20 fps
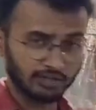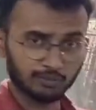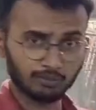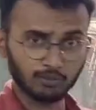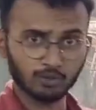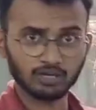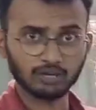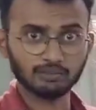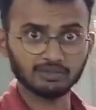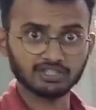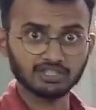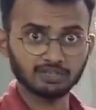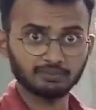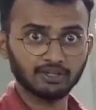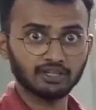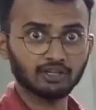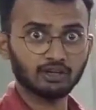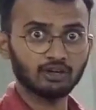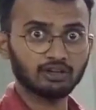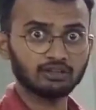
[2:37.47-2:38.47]
the program is
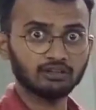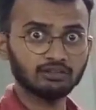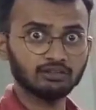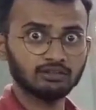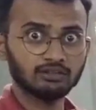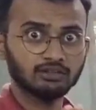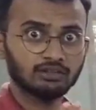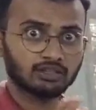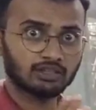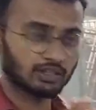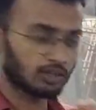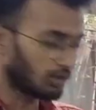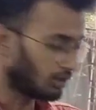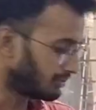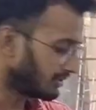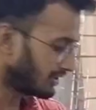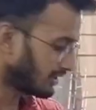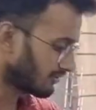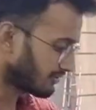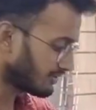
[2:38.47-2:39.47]
dependent on
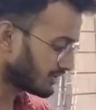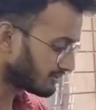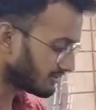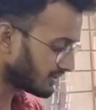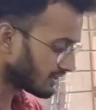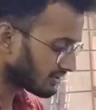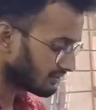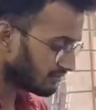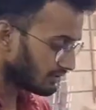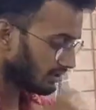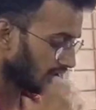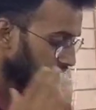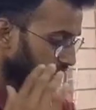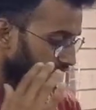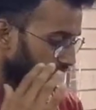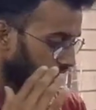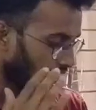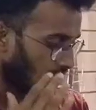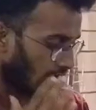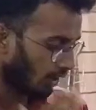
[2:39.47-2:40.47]
kilometers. It means
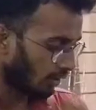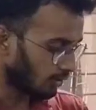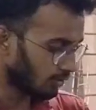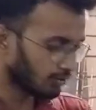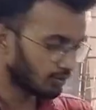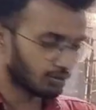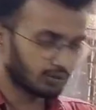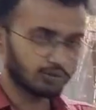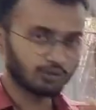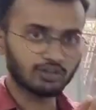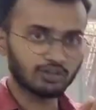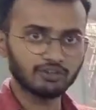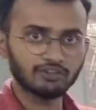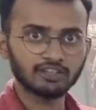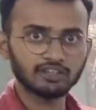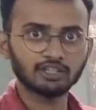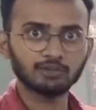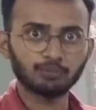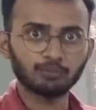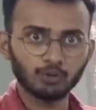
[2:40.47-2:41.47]
how you
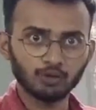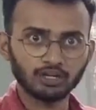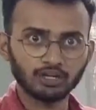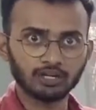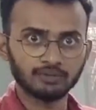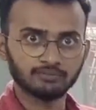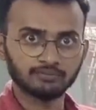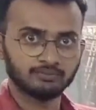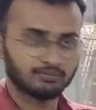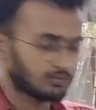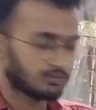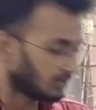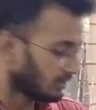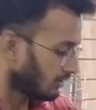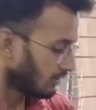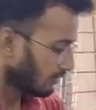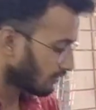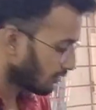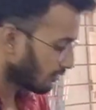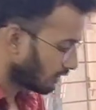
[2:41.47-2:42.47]
given the program.
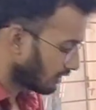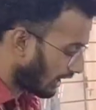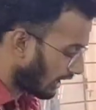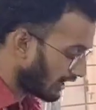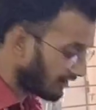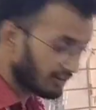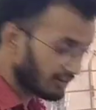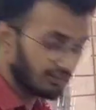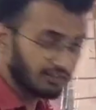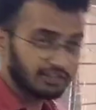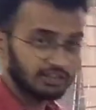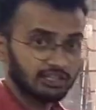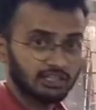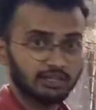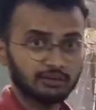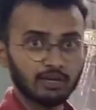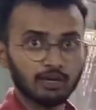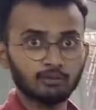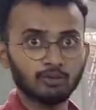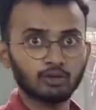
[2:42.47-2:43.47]
So I have given
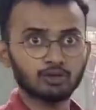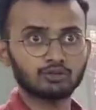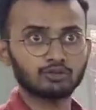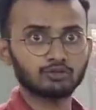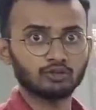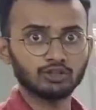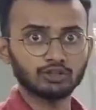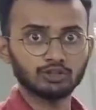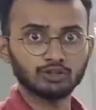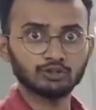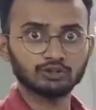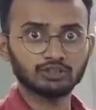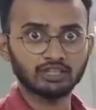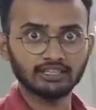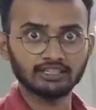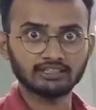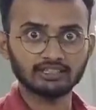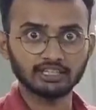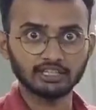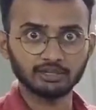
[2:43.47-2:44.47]
the about 20 to
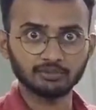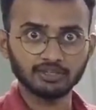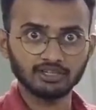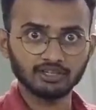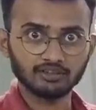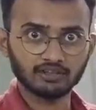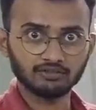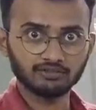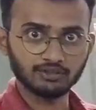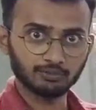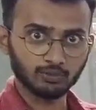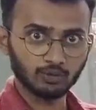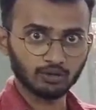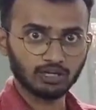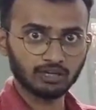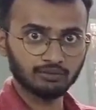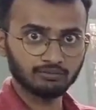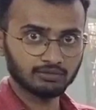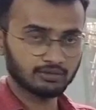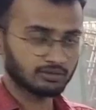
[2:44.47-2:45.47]
30 centimeters of the
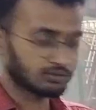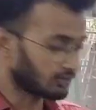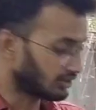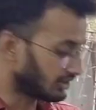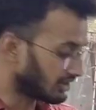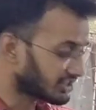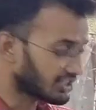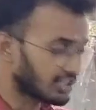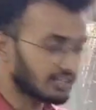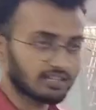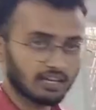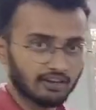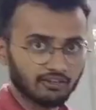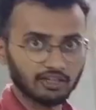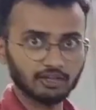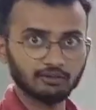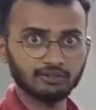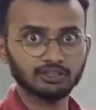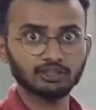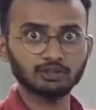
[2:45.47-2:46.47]
program. So distance
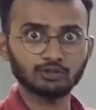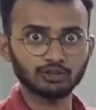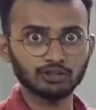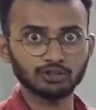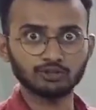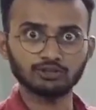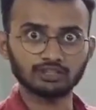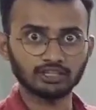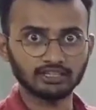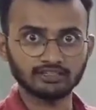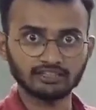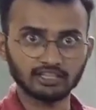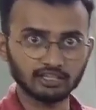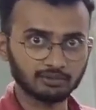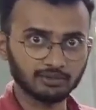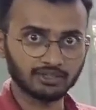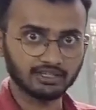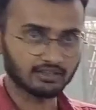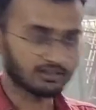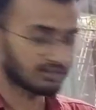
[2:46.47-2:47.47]
I have given the 20 to 30
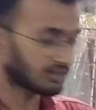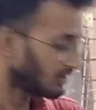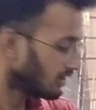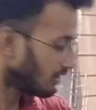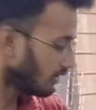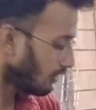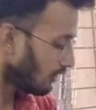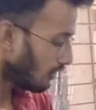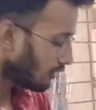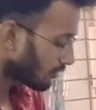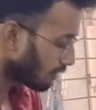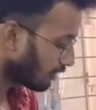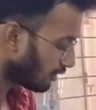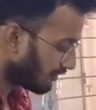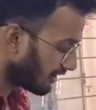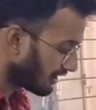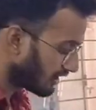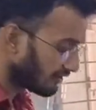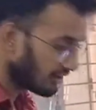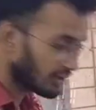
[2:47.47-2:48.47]
centimeters.
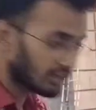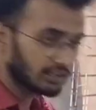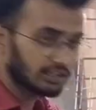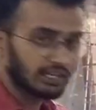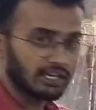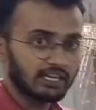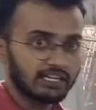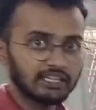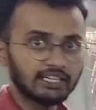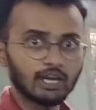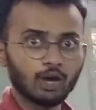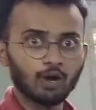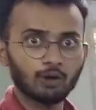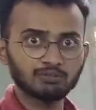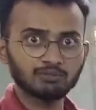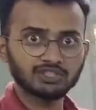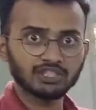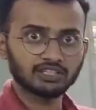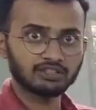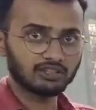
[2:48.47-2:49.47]
So whenever any
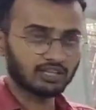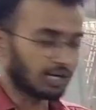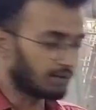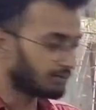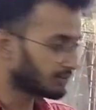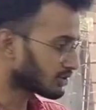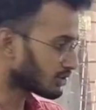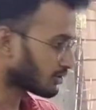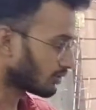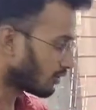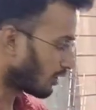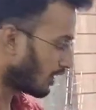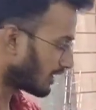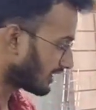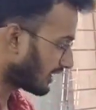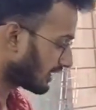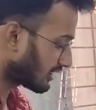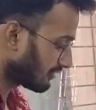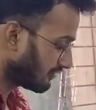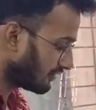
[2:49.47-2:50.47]
object comes to
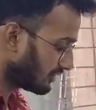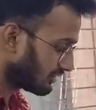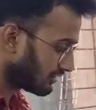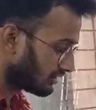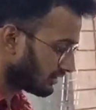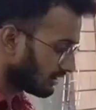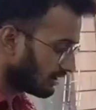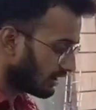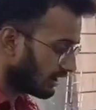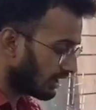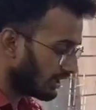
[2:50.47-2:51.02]
contact with